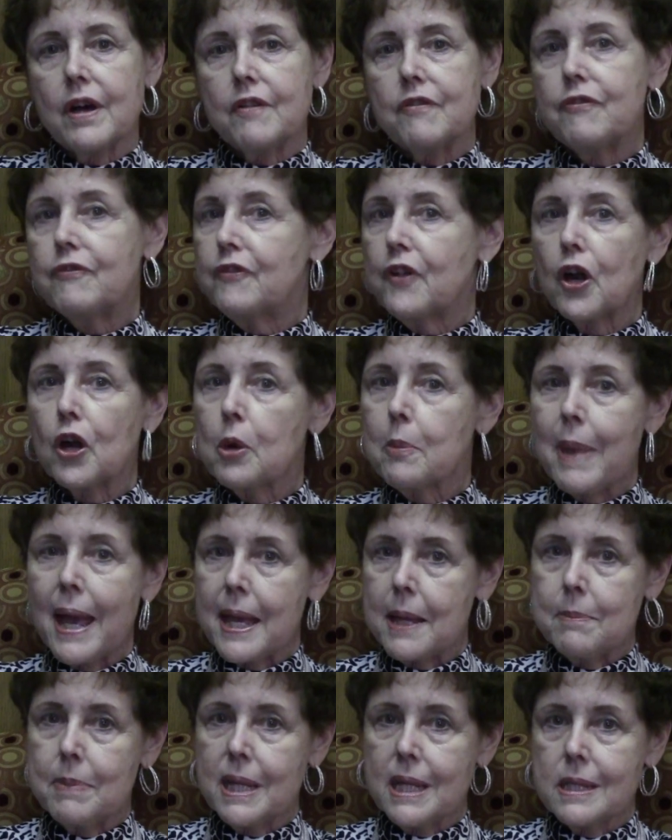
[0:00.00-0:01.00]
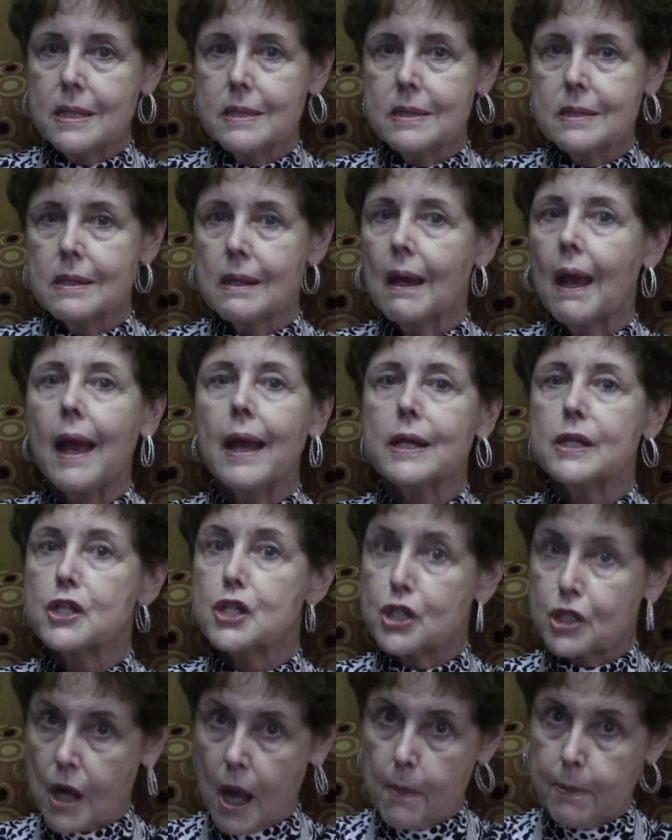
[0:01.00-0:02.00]
of fur babies and
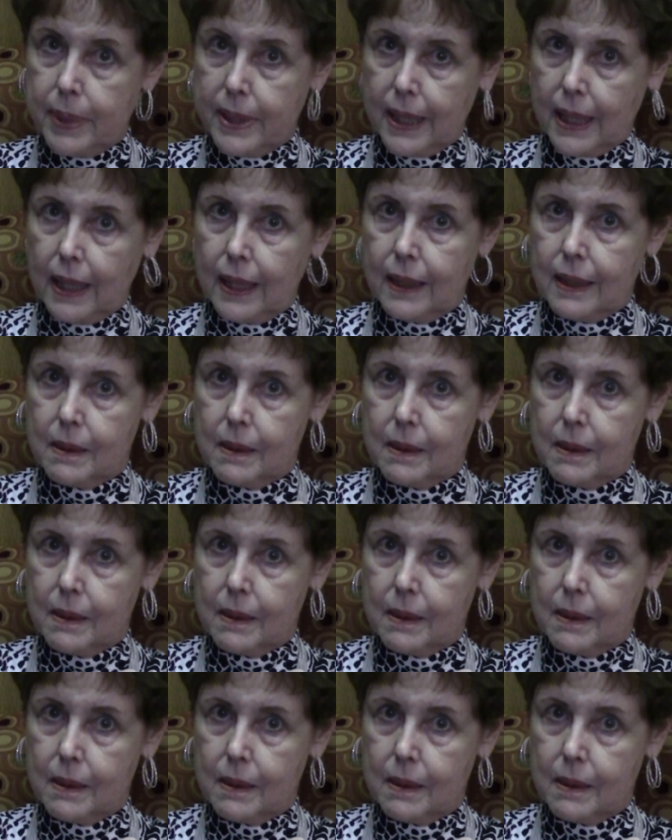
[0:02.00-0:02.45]
shopping.